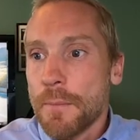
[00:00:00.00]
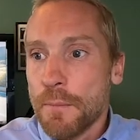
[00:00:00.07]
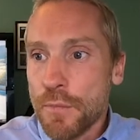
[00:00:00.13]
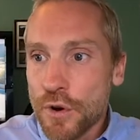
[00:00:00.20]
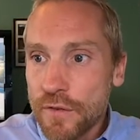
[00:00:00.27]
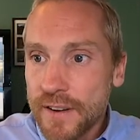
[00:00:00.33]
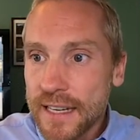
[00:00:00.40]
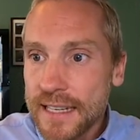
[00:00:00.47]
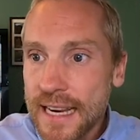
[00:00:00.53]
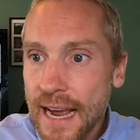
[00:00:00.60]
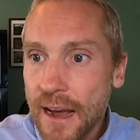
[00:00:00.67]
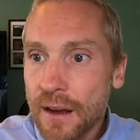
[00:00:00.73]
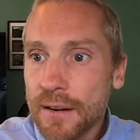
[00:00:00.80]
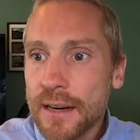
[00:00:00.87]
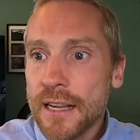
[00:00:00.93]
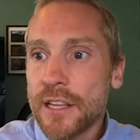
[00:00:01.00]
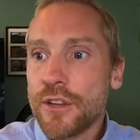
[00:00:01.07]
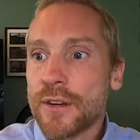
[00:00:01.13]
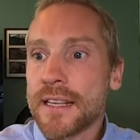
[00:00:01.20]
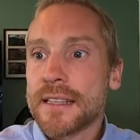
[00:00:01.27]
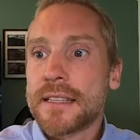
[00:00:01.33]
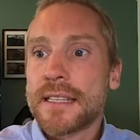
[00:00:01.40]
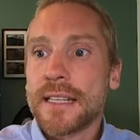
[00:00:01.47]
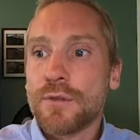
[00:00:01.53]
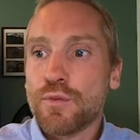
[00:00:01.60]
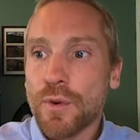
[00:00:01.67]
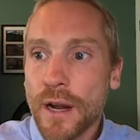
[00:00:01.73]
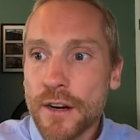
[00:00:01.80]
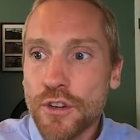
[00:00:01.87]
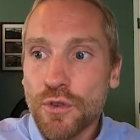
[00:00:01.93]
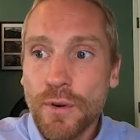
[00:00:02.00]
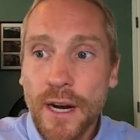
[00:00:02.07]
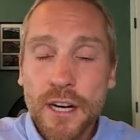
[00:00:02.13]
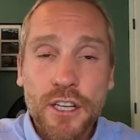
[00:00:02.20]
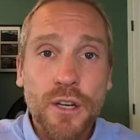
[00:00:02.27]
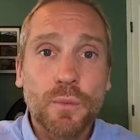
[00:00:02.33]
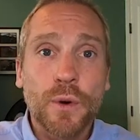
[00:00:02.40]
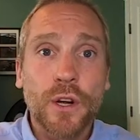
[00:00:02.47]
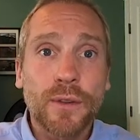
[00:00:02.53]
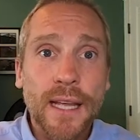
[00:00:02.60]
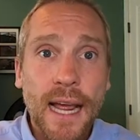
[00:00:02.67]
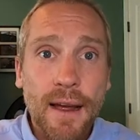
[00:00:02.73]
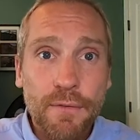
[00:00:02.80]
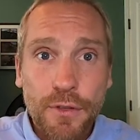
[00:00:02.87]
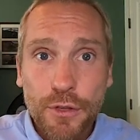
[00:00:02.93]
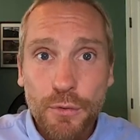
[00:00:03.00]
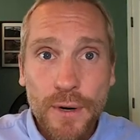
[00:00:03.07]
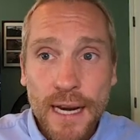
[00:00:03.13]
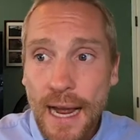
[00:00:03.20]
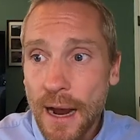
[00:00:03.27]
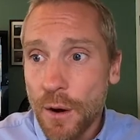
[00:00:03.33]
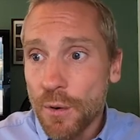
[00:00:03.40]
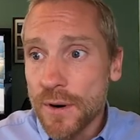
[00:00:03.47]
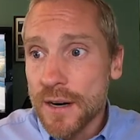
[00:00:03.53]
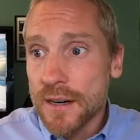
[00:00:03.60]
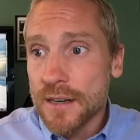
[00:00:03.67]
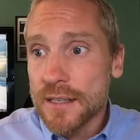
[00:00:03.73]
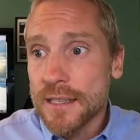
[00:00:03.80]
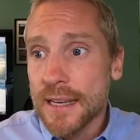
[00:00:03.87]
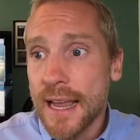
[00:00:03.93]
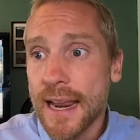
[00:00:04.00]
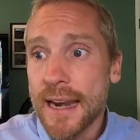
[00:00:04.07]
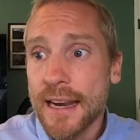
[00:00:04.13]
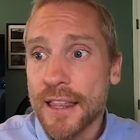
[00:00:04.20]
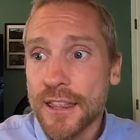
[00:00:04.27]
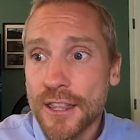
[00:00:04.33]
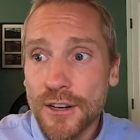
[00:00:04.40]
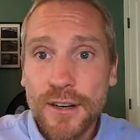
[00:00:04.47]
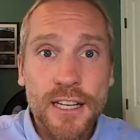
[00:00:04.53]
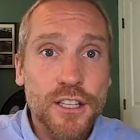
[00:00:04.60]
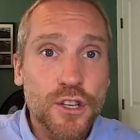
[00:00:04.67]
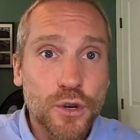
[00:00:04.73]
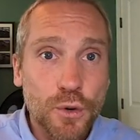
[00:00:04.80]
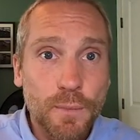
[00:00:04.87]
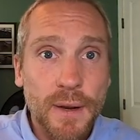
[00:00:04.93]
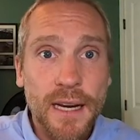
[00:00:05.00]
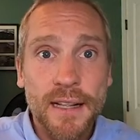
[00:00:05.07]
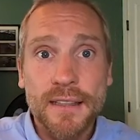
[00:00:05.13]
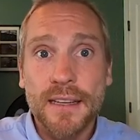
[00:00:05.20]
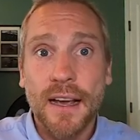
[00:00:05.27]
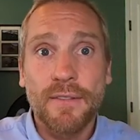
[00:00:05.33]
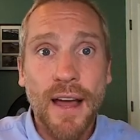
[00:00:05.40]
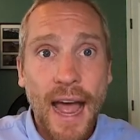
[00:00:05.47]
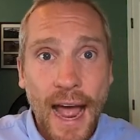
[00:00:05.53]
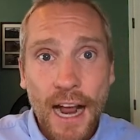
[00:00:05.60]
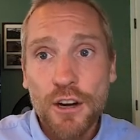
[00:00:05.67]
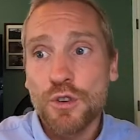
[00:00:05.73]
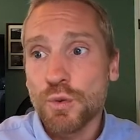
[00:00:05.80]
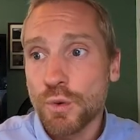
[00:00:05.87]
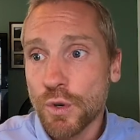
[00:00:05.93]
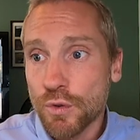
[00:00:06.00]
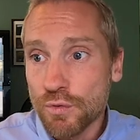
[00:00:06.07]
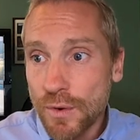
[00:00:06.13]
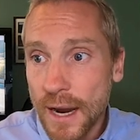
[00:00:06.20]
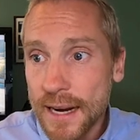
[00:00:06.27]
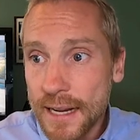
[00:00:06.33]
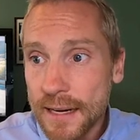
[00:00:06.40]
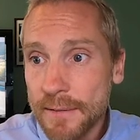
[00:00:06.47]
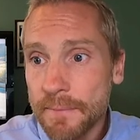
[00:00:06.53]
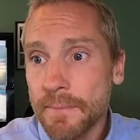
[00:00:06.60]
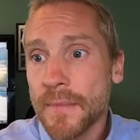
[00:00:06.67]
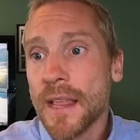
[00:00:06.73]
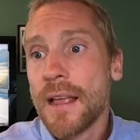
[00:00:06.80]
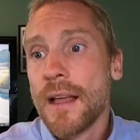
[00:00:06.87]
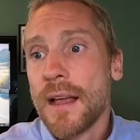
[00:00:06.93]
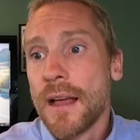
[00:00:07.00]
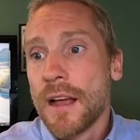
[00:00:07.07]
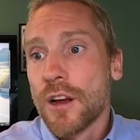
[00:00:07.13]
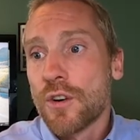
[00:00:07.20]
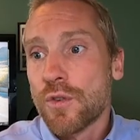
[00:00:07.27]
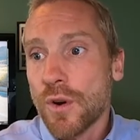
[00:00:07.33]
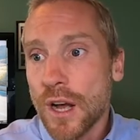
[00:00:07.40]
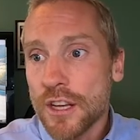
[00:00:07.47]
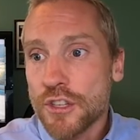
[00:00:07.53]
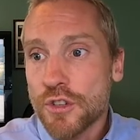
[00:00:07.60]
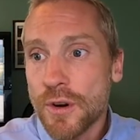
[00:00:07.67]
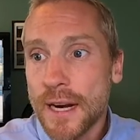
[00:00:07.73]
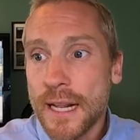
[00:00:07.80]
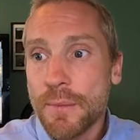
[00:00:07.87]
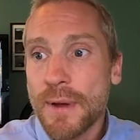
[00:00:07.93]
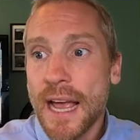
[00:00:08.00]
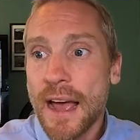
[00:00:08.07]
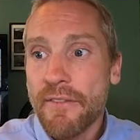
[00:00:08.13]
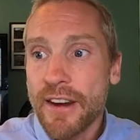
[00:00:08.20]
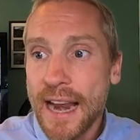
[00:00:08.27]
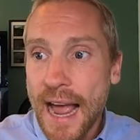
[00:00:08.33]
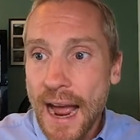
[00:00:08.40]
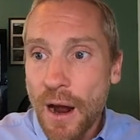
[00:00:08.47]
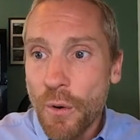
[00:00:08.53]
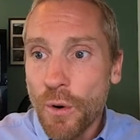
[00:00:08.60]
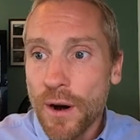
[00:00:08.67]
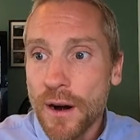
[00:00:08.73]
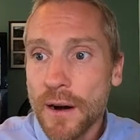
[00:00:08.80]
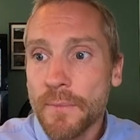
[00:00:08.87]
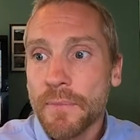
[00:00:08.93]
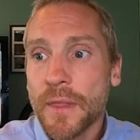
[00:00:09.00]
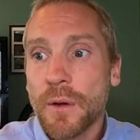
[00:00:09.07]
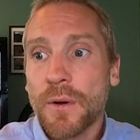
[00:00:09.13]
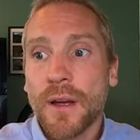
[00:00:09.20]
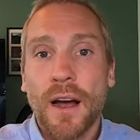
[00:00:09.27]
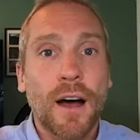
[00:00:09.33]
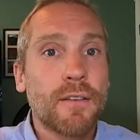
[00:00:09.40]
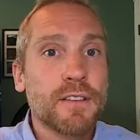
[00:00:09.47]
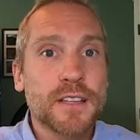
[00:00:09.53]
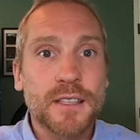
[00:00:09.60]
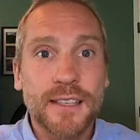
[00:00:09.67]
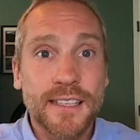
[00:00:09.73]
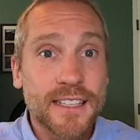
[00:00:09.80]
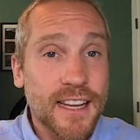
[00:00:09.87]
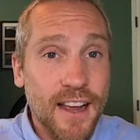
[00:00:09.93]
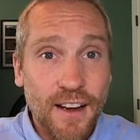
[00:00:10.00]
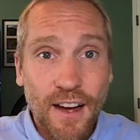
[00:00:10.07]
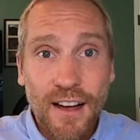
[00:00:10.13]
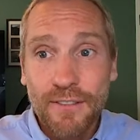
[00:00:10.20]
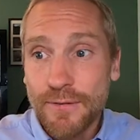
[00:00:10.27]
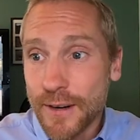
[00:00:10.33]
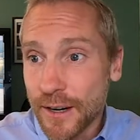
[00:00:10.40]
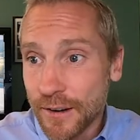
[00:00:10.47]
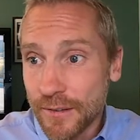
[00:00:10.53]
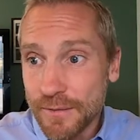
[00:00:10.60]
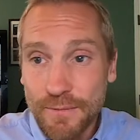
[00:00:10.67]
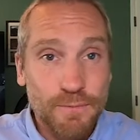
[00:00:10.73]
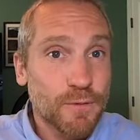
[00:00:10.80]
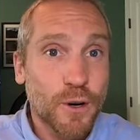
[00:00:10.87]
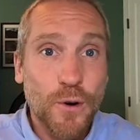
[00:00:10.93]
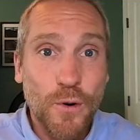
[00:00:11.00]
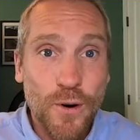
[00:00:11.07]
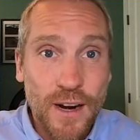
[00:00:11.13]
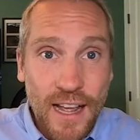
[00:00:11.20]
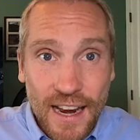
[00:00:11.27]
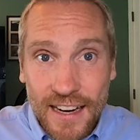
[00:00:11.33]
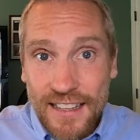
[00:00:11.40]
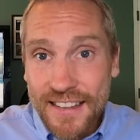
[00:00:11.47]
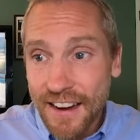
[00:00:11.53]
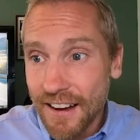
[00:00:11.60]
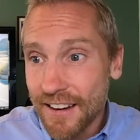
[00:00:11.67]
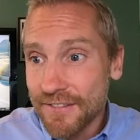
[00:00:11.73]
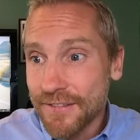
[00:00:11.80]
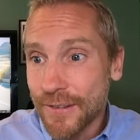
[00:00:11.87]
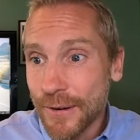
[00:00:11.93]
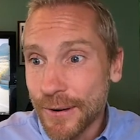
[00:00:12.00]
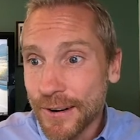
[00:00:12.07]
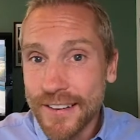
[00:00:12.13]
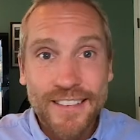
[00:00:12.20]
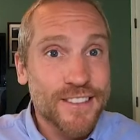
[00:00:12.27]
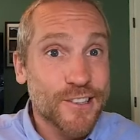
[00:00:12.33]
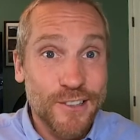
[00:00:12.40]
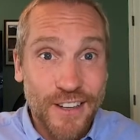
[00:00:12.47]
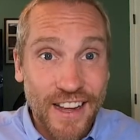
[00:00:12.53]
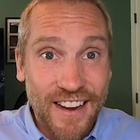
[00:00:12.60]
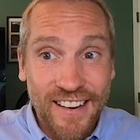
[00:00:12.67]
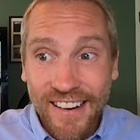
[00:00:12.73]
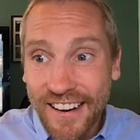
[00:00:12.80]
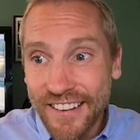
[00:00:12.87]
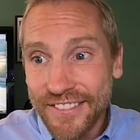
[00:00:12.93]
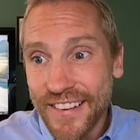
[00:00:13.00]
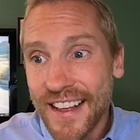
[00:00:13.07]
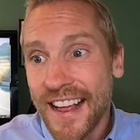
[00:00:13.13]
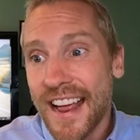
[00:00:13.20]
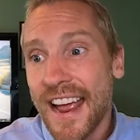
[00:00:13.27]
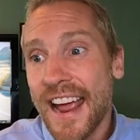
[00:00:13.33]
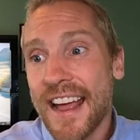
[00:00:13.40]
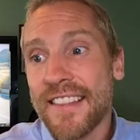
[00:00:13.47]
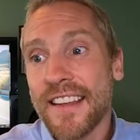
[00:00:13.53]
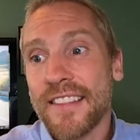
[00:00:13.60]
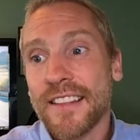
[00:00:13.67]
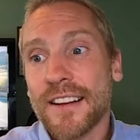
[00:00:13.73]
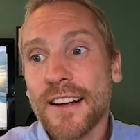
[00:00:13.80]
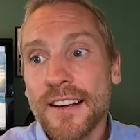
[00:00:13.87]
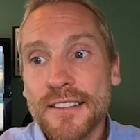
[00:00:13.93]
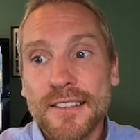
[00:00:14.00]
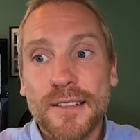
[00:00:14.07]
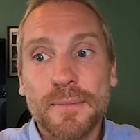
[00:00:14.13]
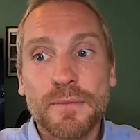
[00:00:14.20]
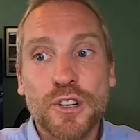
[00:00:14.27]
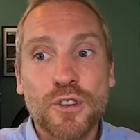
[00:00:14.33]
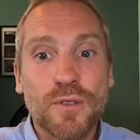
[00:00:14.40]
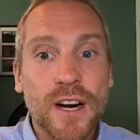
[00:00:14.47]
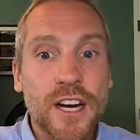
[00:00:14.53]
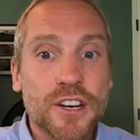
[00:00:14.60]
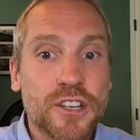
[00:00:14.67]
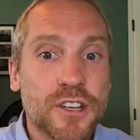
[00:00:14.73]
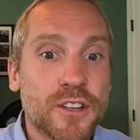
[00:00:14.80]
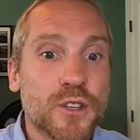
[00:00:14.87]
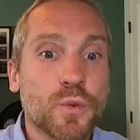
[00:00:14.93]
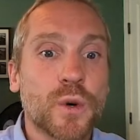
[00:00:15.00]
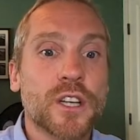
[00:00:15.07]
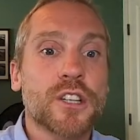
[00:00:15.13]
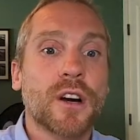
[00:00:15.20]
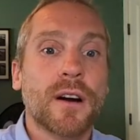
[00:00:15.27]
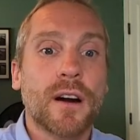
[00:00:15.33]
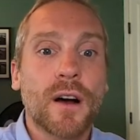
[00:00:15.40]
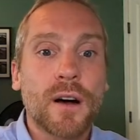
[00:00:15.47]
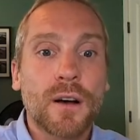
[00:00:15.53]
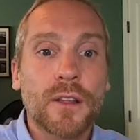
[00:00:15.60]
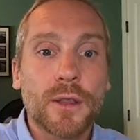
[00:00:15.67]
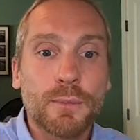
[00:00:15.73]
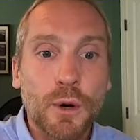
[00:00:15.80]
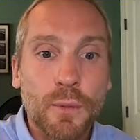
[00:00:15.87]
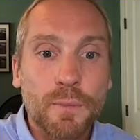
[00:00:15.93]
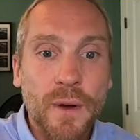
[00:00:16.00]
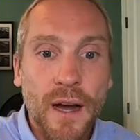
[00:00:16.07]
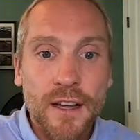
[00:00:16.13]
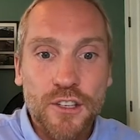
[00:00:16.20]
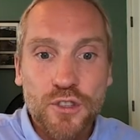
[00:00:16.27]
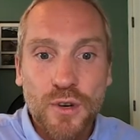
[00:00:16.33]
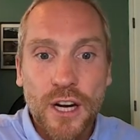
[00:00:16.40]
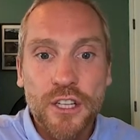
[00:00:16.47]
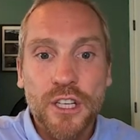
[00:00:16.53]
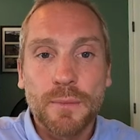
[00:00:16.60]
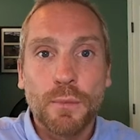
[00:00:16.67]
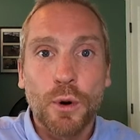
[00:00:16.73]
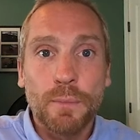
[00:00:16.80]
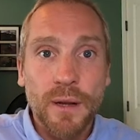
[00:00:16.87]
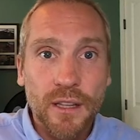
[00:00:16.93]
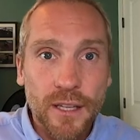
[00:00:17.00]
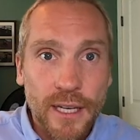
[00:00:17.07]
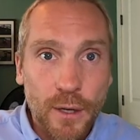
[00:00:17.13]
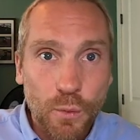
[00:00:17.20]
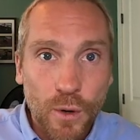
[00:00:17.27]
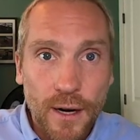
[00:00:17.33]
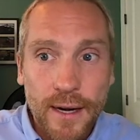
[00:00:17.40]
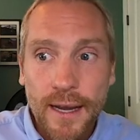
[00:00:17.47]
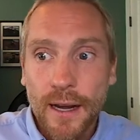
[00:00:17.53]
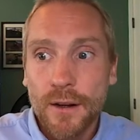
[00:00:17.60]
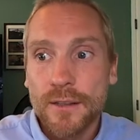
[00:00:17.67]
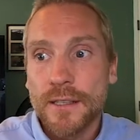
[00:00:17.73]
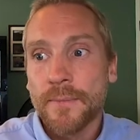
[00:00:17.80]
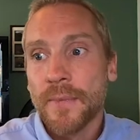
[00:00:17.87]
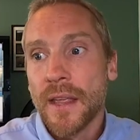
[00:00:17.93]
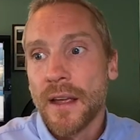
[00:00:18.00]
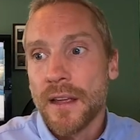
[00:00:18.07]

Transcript: Moving down, you can see run duration. We only have 3 hours and 32 minutes of actual running. Cross training, we have an hour. Obviously, day off, we don't record any time for. It's your day off. And then the custom durations, which are all the stretch and mobility workouts.